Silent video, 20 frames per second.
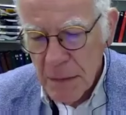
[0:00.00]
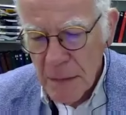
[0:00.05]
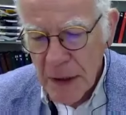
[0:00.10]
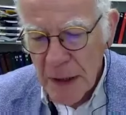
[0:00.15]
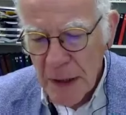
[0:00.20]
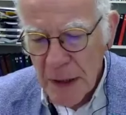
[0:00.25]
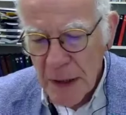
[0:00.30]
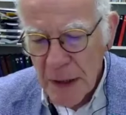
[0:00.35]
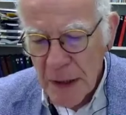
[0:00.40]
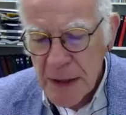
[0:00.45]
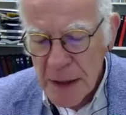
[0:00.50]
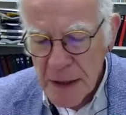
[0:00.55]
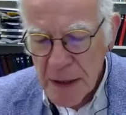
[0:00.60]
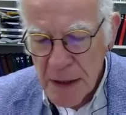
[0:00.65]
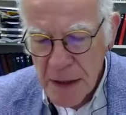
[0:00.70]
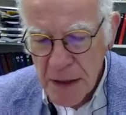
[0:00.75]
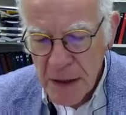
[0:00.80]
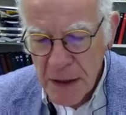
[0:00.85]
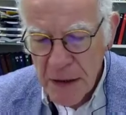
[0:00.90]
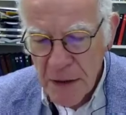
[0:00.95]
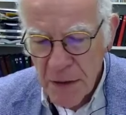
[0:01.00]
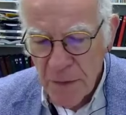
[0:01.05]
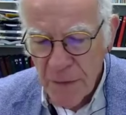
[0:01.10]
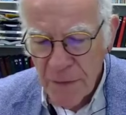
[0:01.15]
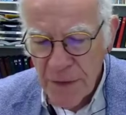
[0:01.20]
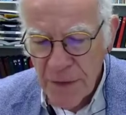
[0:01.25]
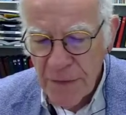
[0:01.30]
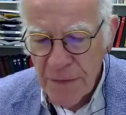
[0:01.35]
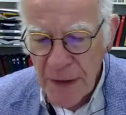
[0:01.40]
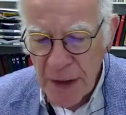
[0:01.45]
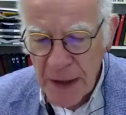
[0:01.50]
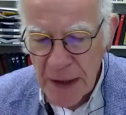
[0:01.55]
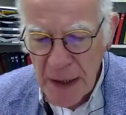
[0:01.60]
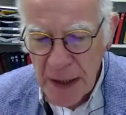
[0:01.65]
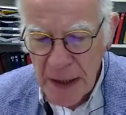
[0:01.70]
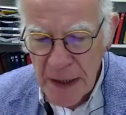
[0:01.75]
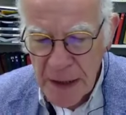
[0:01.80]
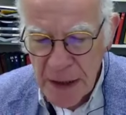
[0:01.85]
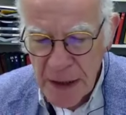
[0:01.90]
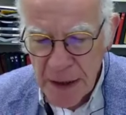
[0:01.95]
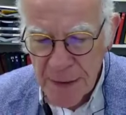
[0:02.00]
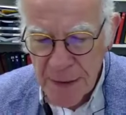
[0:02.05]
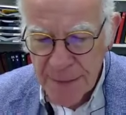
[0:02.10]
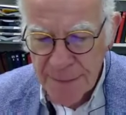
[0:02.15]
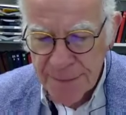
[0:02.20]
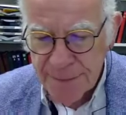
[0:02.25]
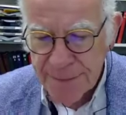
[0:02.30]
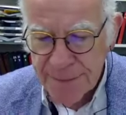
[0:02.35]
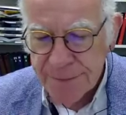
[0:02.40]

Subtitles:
reasons of the variation.